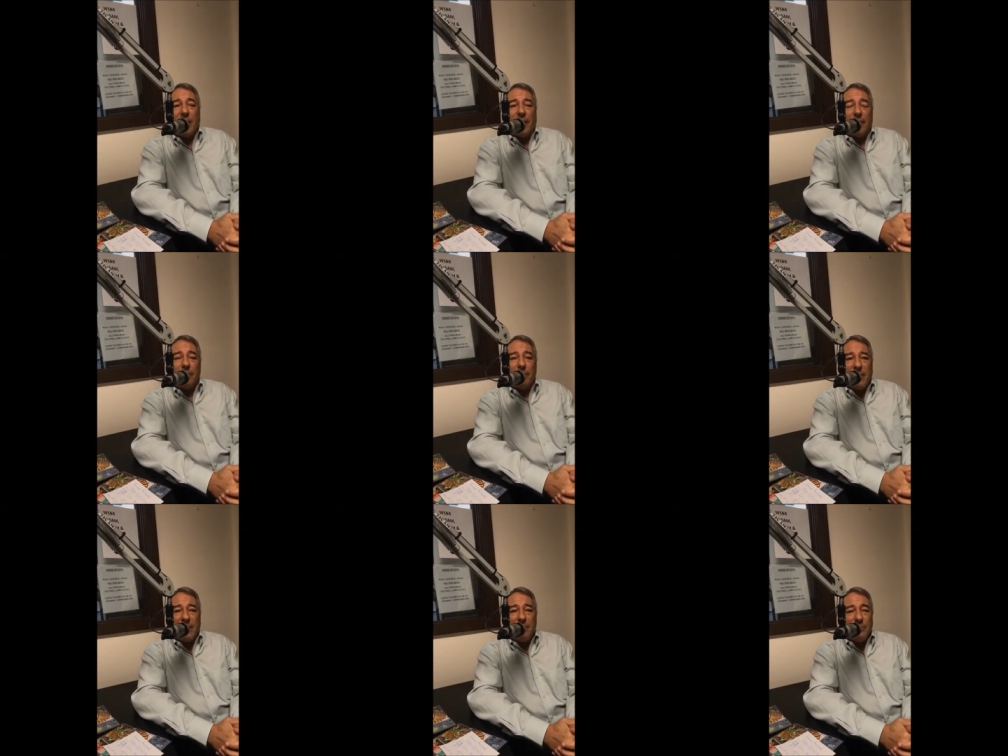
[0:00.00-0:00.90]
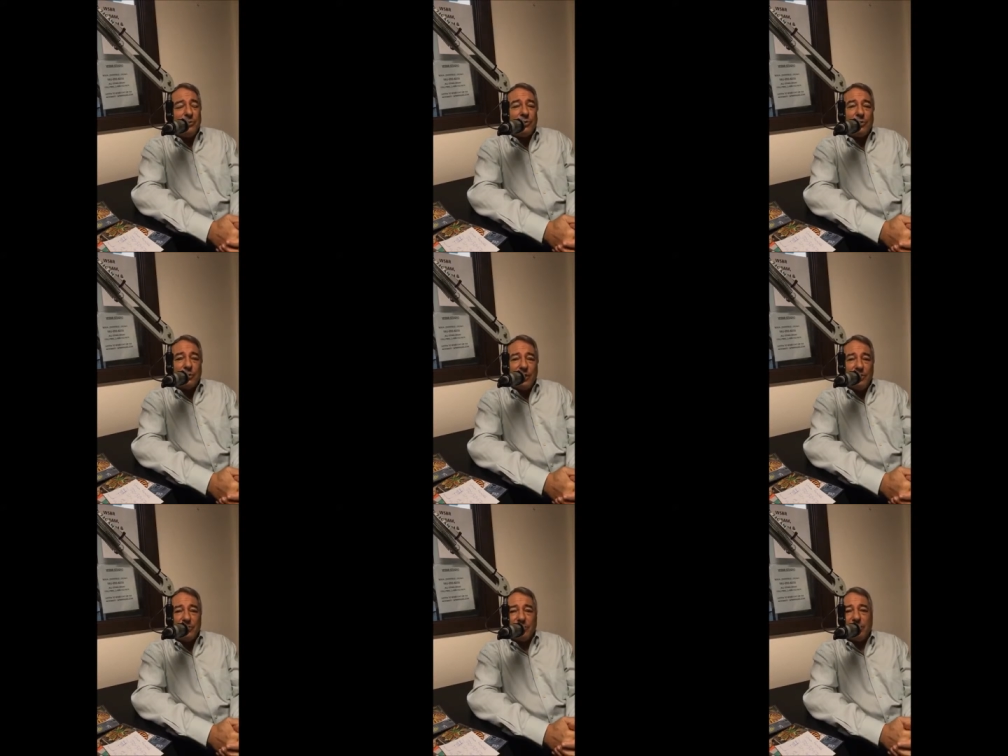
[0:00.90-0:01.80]
Um, many people who are
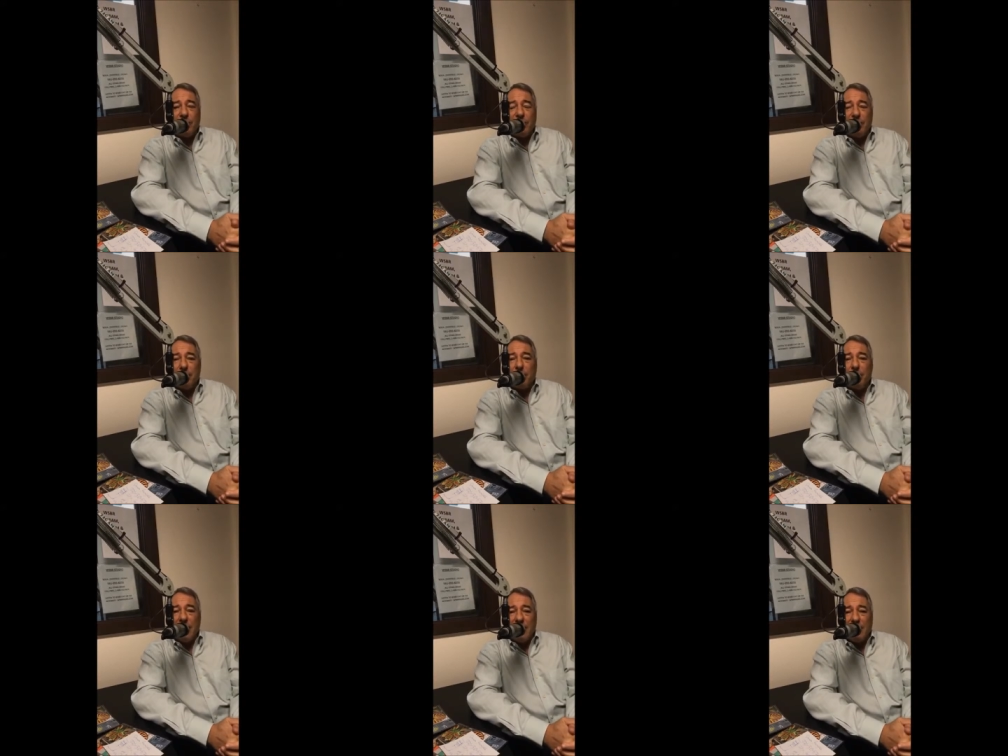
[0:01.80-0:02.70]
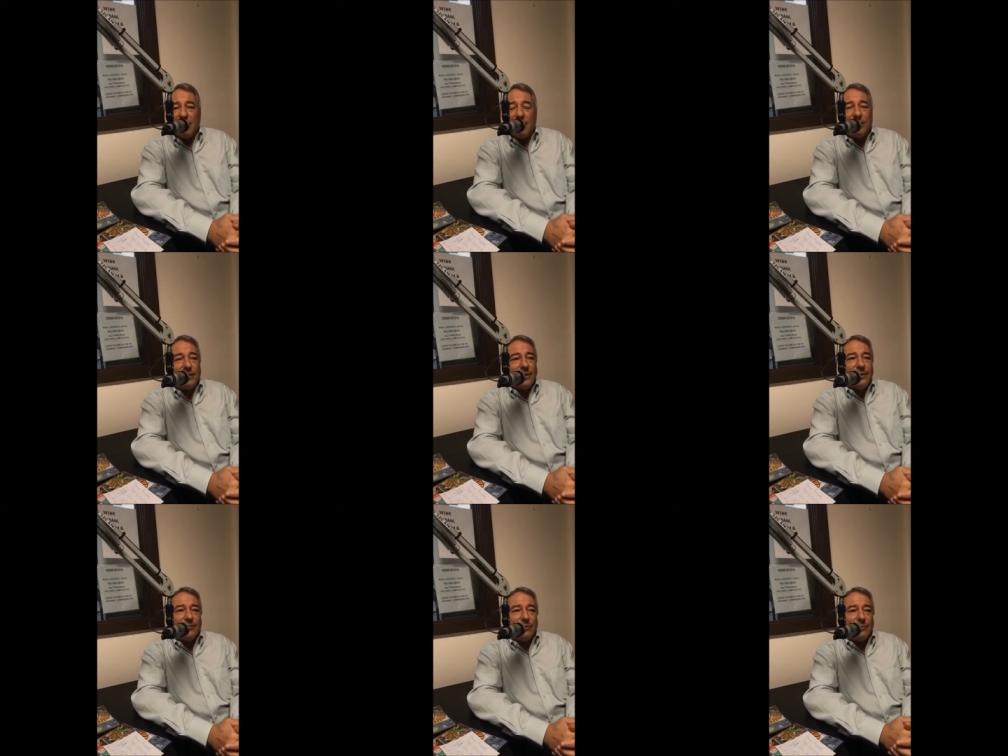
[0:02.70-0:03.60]
elderly remember Medicaid
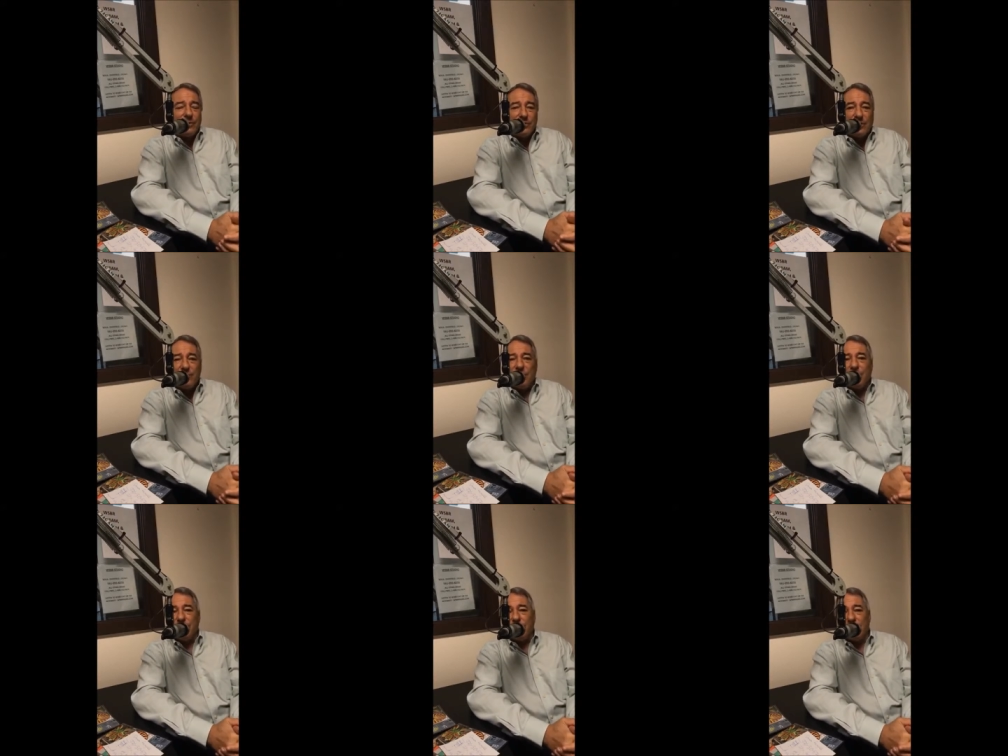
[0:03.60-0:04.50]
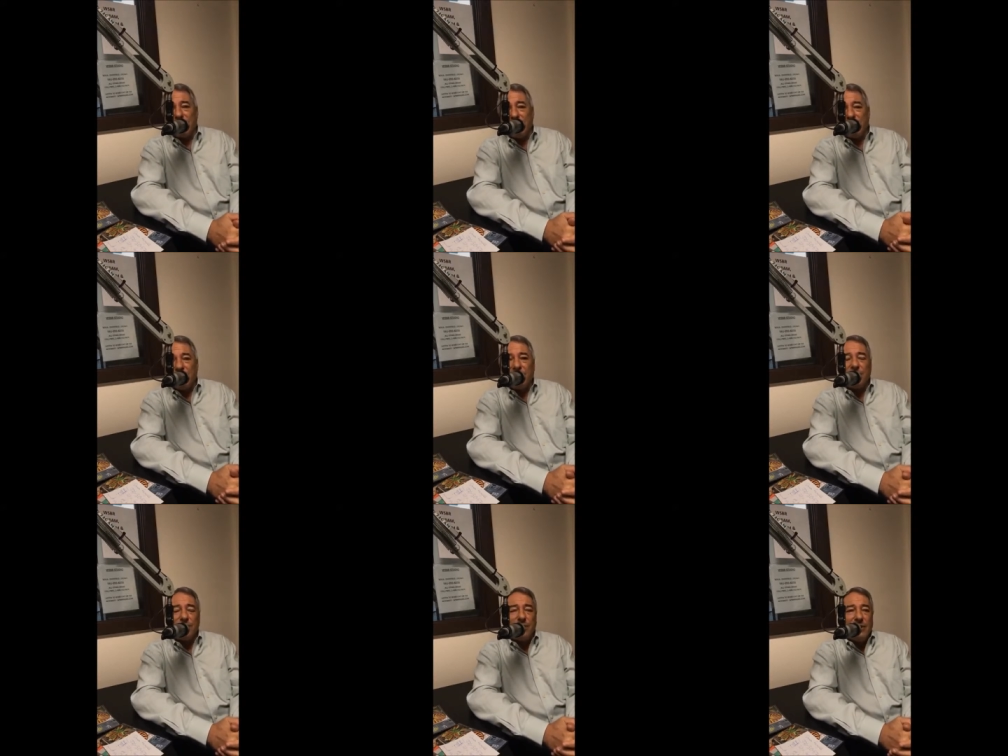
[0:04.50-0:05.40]
from the 60s or
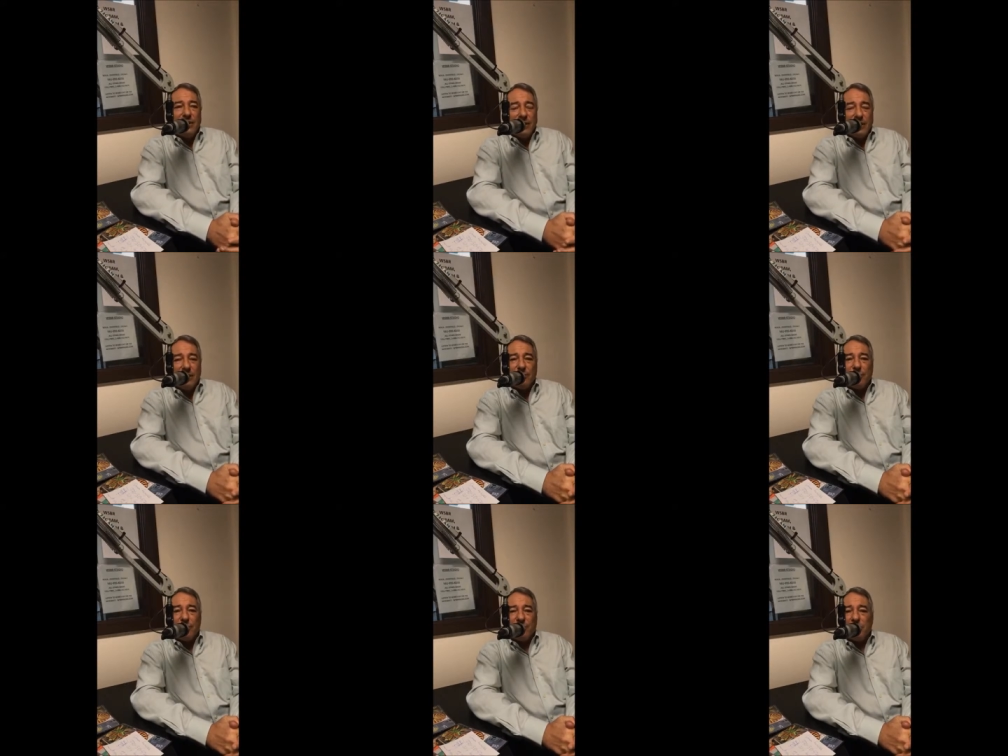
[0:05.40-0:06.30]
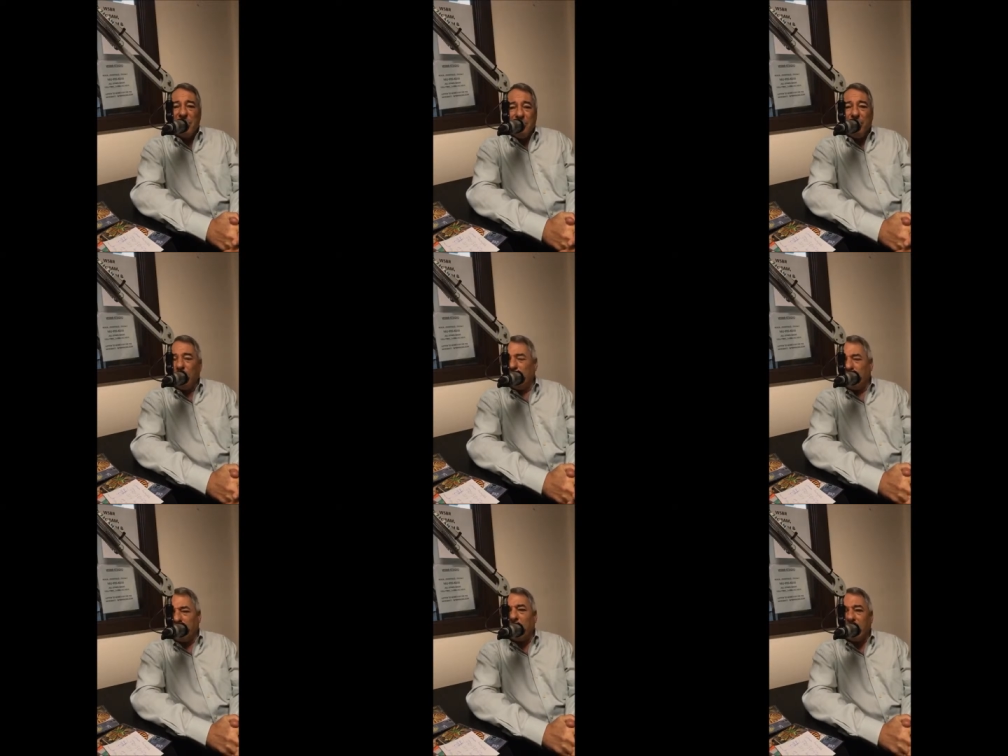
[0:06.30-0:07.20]
70s, and it was for people that
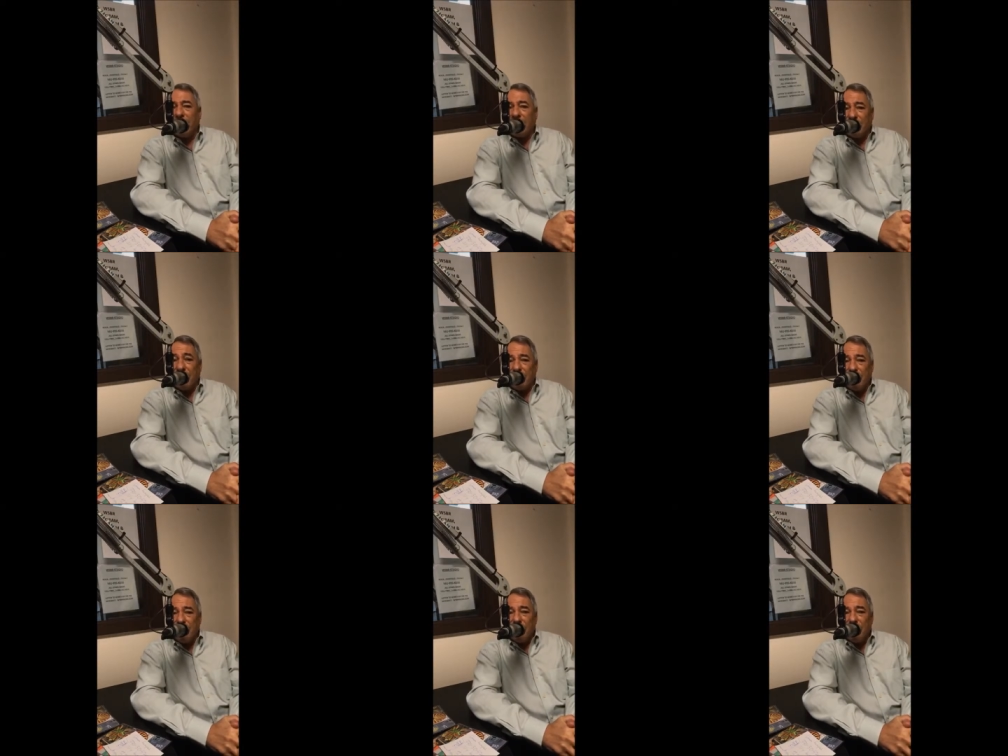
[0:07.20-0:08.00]
weren't like them.